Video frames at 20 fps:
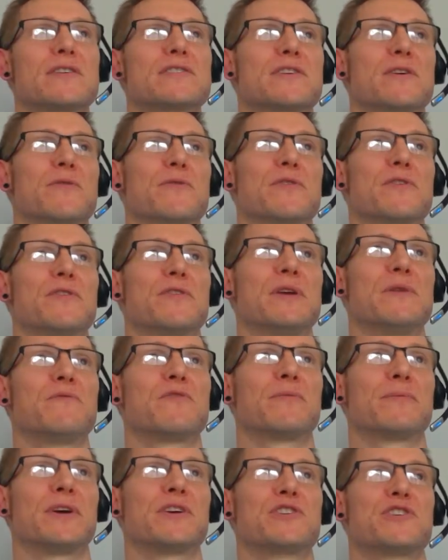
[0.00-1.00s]
So the, the
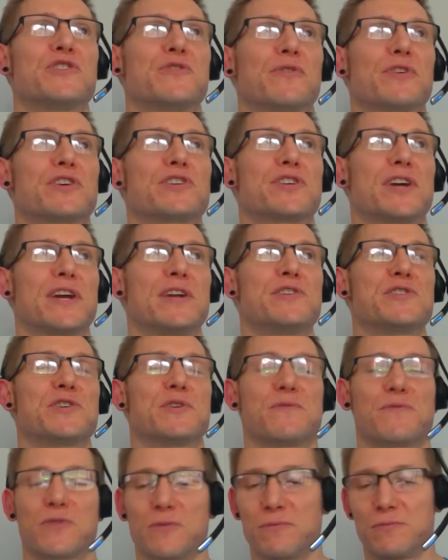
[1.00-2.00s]
information you're
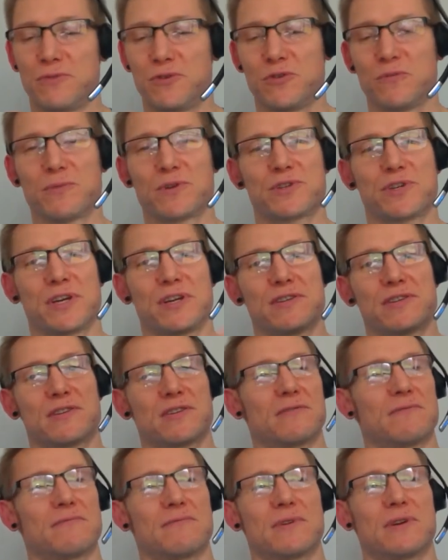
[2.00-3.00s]
exchanging from your machine
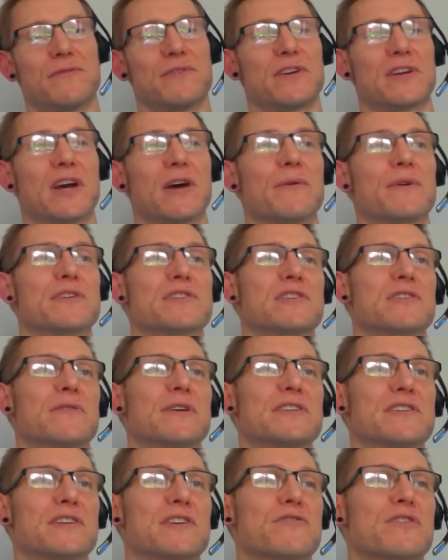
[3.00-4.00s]
to wherever you're going
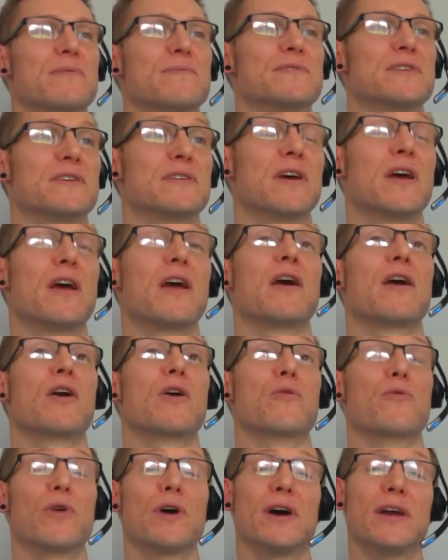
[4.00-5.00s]
to is encrypted.
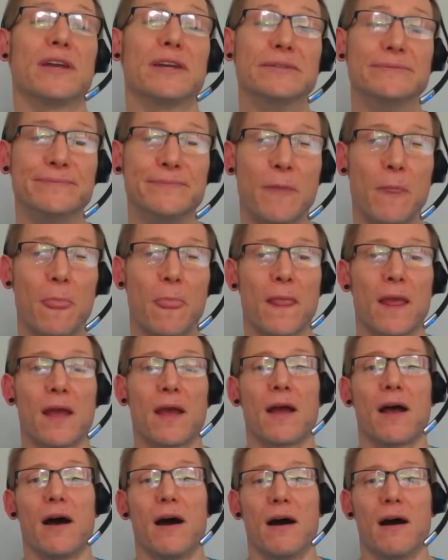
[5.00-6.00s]
Great.
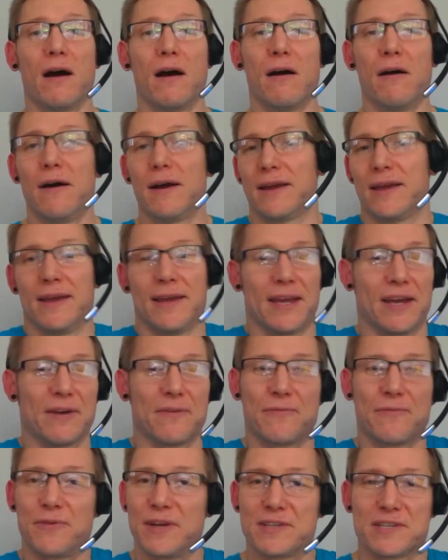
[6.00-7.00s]
I can get
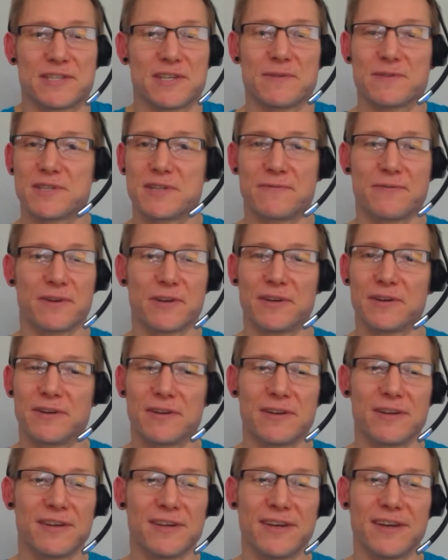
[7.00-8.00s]
a free SSL certificate.
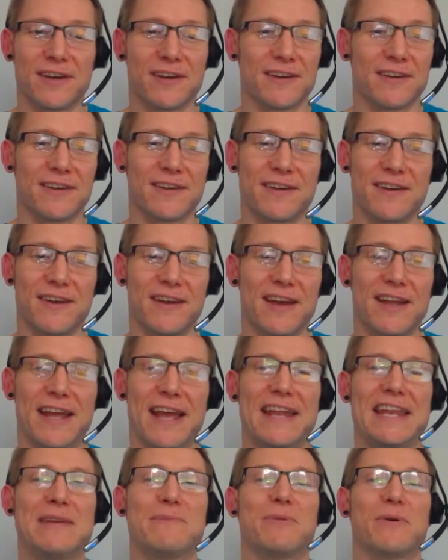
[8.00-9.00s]
Yeah. If
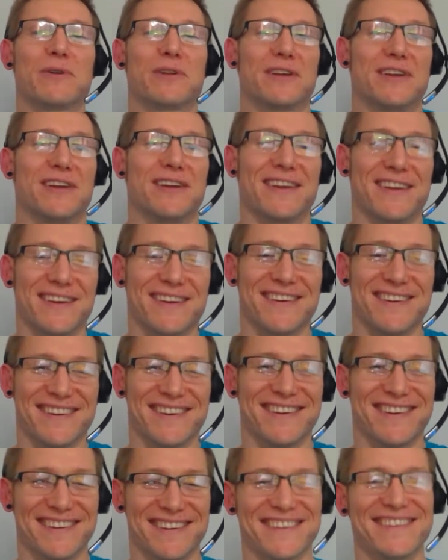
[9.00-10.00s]
it's Anybody. encrypted with a
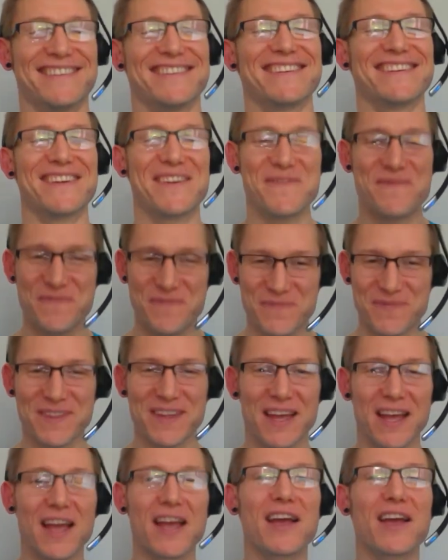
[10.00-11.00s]
criminal, it's still encrypted
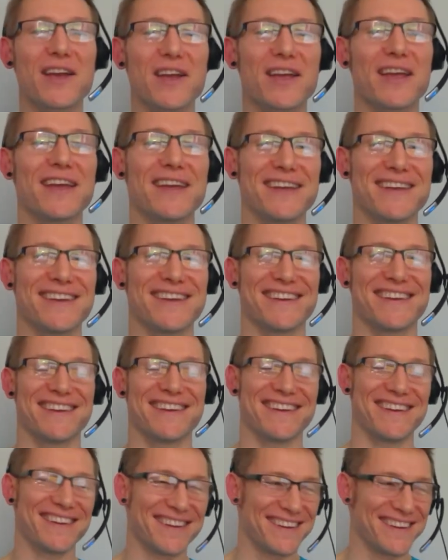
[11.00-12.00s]
and it's still
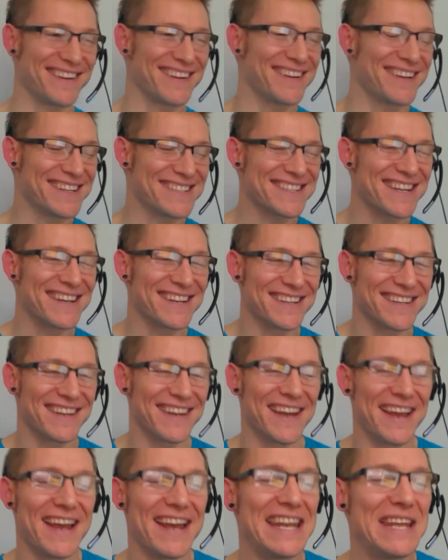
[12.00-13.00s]
secure. Exactly.
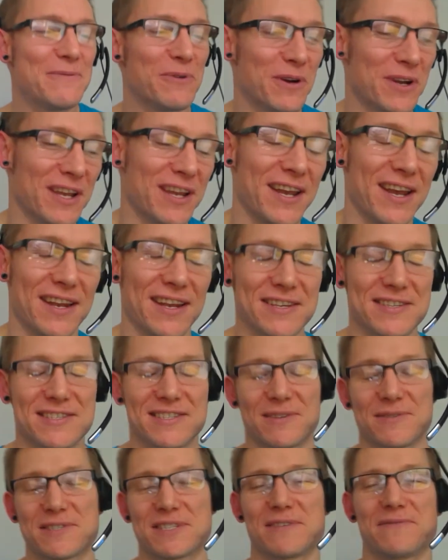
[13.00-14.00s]
Yeah. Anyone can get an
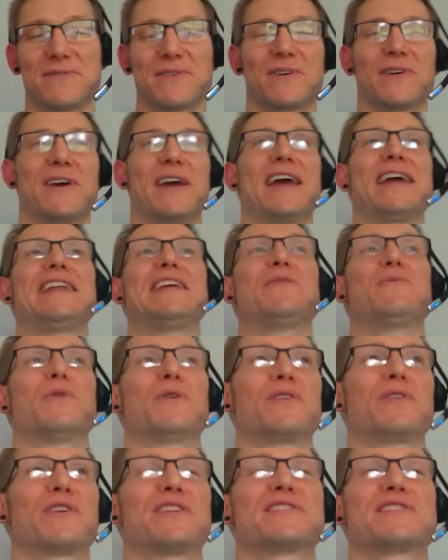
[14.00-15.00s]
SSL certificate.
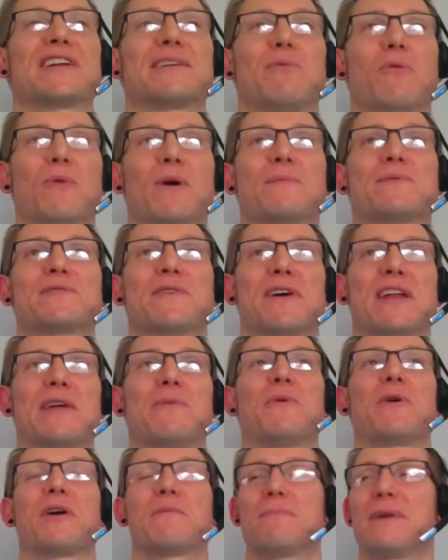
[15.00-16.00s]
Anyone can set up a website.
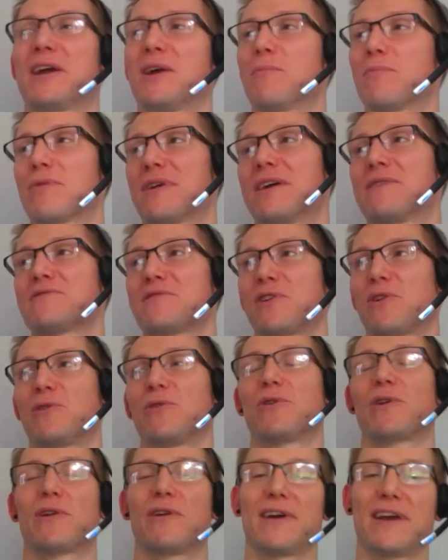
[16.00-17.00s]
Anyone can make a browser
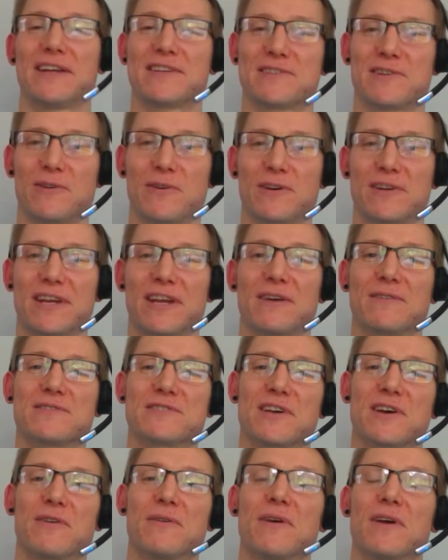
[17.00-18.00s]
look like it's locked
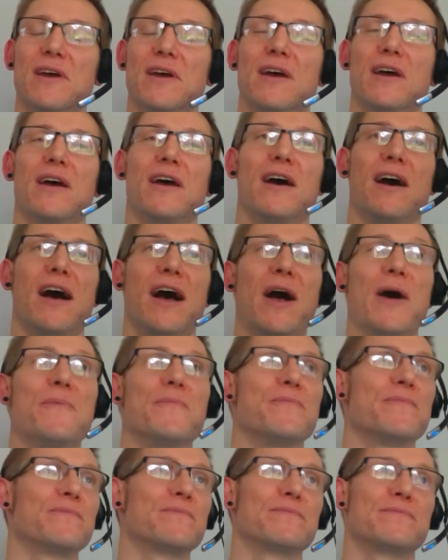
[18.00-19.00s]
down. So
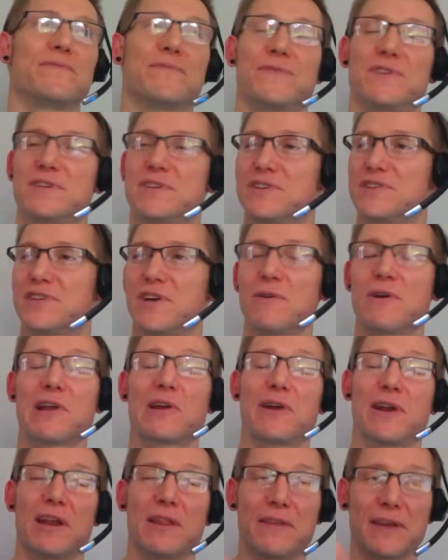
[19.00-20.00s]
um, just don't
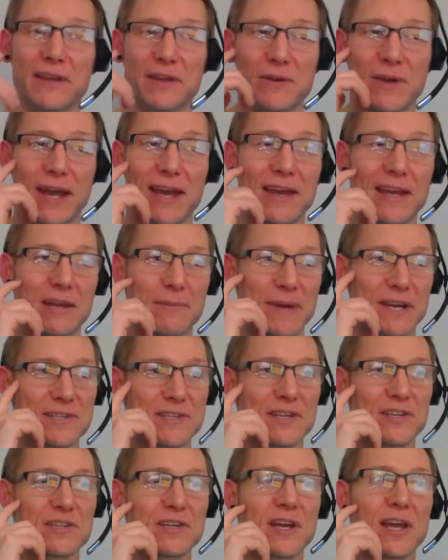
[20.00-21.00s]
click on anything you get in a
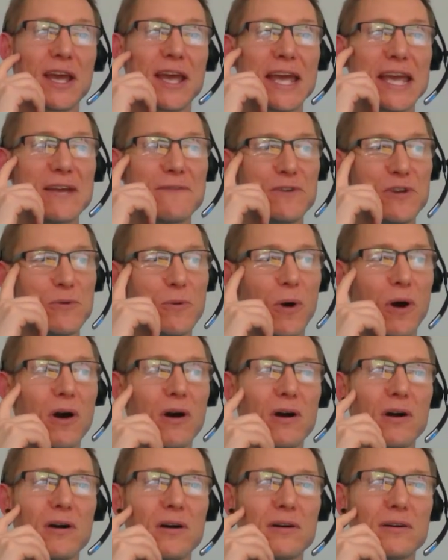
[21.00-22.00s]
message. If you
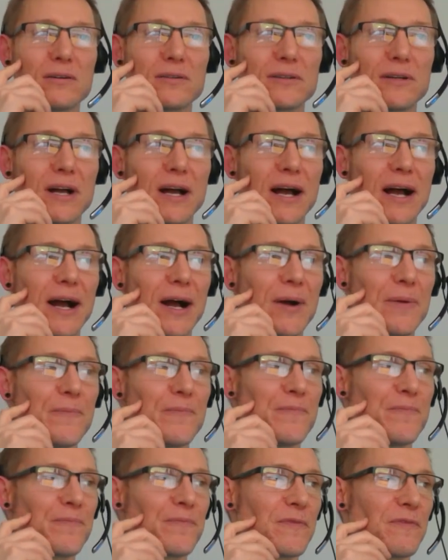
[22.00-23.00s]
are,
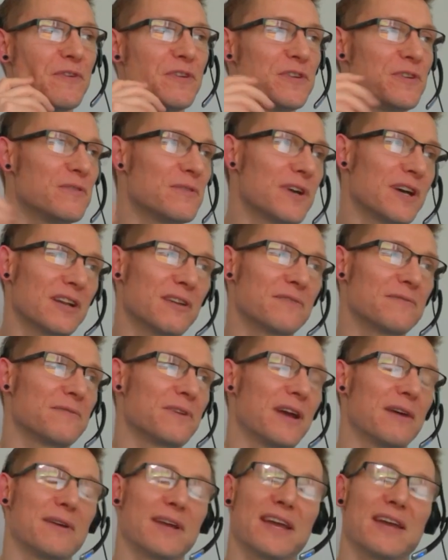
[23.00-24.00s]
um, if you do kind
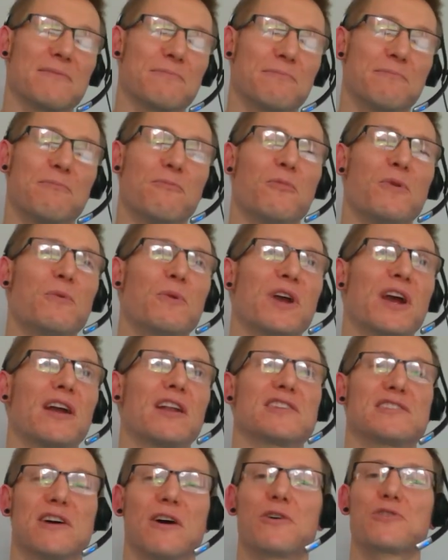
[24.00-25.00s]
of, again, we're
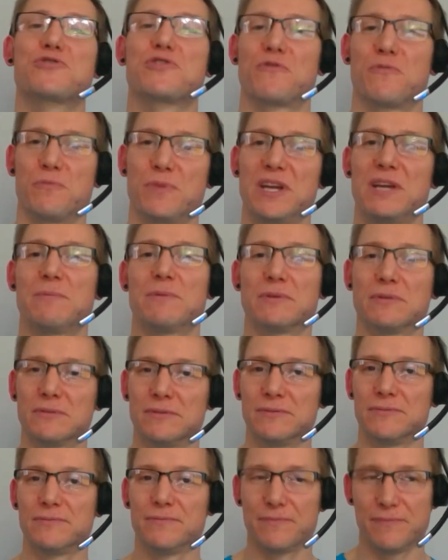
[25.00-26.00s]
kind of task driven people.
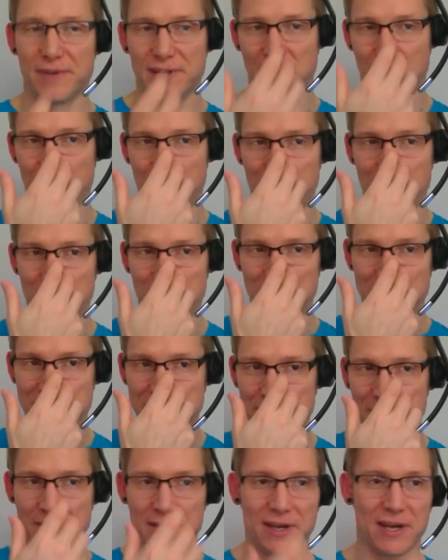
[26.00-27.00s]
You know, we're, we're,
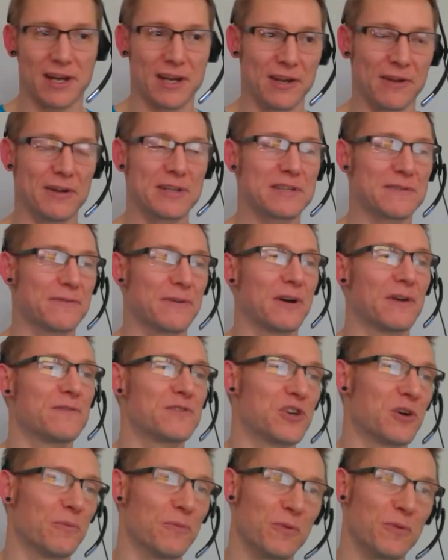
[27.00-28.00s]
doing the kind of nine to
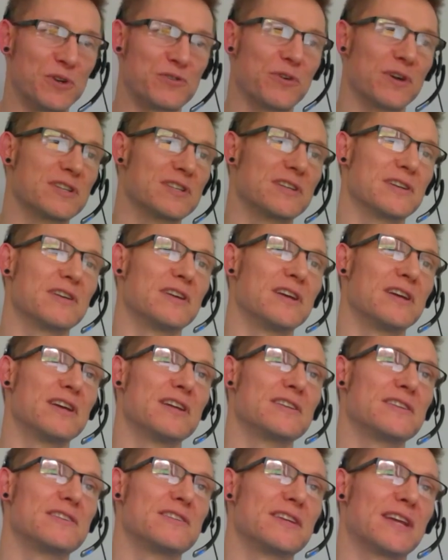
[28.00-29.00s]
five job and we're trying to,
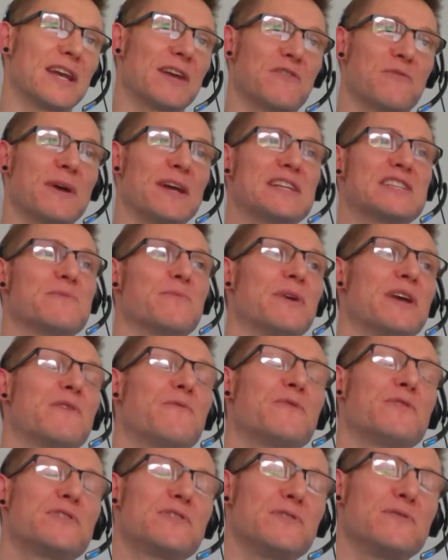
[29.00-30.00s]
to get from A to B.
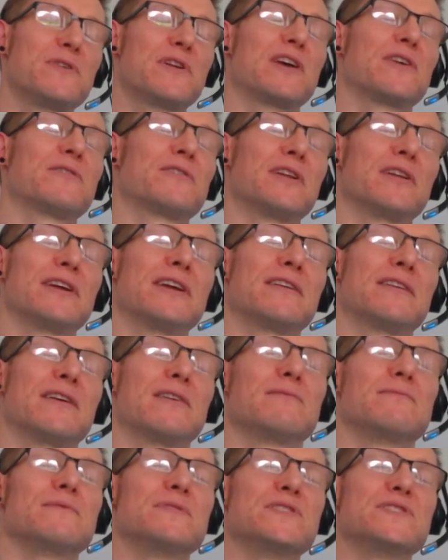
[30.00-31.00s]
If we do click on a link
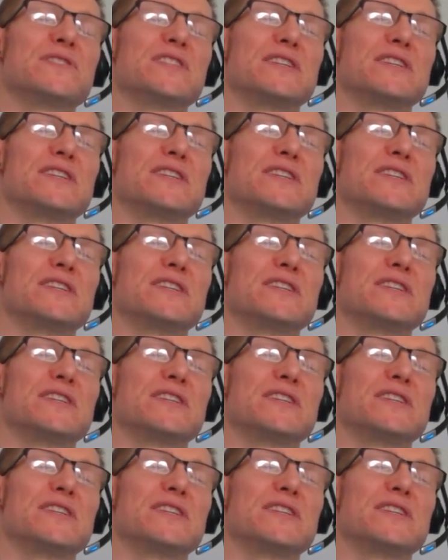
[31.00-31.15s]
and